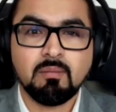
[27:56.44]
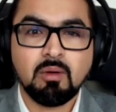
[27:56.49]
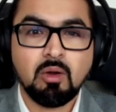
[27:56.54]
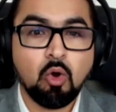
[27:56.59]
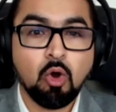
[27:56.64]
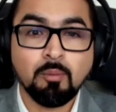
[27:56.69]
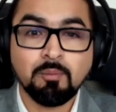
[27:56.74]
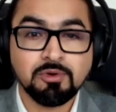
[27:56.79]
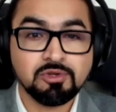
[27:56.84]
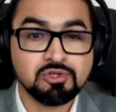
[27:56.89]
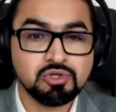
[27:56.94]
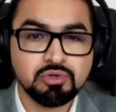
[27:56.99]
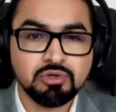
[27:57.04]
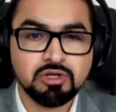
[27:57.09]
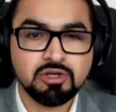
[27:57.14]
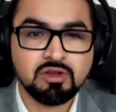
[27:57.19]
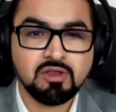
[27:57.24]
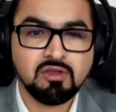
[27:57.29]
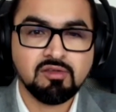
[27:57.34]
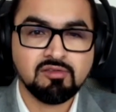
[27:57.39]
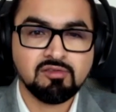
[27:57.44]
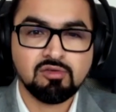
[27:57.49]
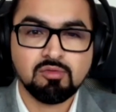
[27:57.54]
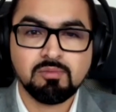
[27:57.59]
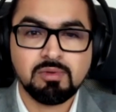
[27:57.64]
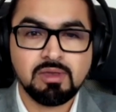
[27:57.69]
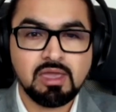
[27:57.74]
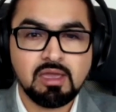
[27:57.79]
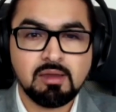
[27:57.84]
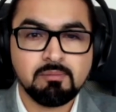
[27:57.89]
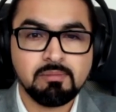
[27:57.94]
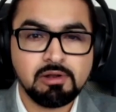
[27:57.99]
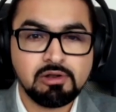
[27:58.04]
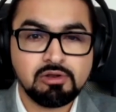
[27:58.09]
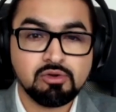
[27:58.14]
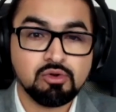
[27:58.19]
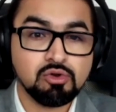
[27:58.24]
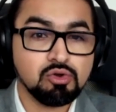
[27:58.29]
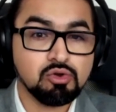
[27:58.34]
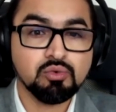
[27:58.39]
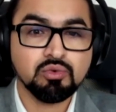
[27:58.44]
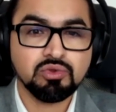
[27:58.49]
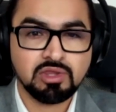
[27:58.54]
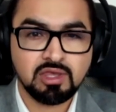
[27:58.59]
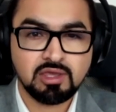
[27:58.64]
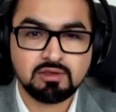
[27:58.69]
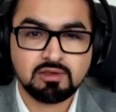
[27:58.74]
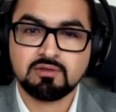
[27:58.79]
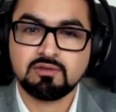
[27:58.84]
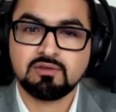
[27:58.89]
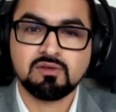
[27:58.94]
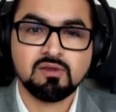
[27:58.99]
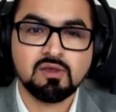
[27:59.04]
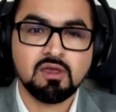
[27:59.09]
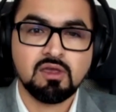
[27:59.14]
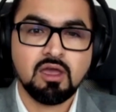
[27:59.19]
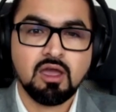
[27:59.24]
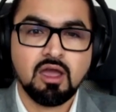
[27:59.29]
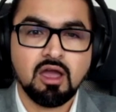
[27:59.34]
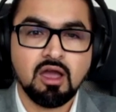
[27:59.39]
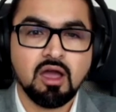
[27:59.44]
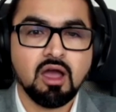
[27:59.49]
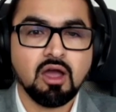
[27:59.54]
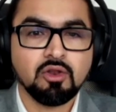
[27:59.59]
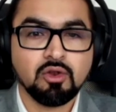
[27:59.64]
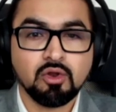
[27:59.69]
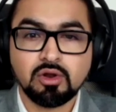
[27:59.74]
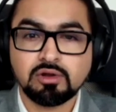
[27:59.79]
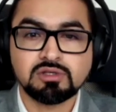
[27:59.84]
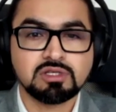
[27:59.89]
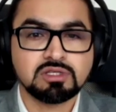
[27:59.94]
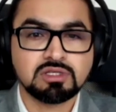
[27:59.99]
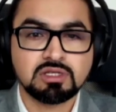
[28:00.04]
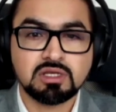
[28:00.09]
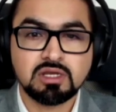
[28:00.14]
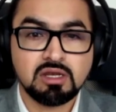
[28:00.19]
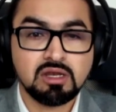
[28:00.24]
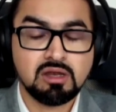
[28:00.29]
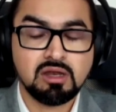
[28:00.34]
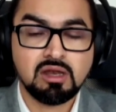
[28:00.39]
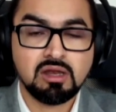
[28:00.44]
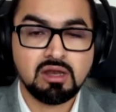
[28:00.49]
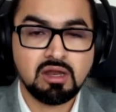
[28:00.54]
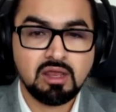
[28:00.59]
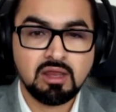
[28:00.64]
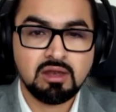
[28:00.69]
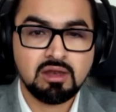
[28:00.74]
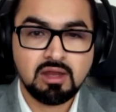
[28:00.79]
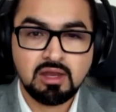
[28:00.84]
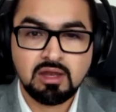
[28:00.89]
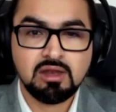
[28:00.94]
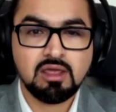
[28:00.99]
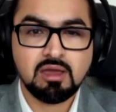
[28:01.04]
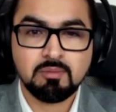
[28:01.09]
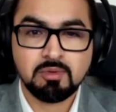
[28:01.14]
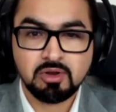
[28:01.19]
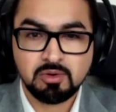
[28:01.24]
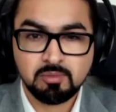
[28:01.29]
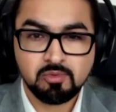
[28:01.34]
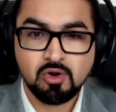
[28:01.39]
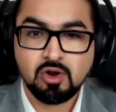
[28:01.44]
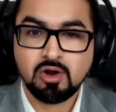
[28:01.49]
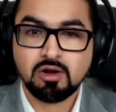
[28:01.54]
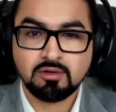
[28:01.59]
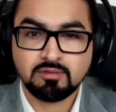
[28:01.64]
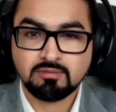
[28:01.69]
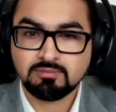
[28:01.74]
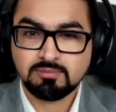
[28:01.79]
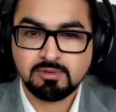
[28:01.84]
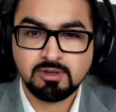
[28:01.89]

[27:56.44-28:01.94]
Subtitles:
opportunities to be able to do things, not just in India, but abroad.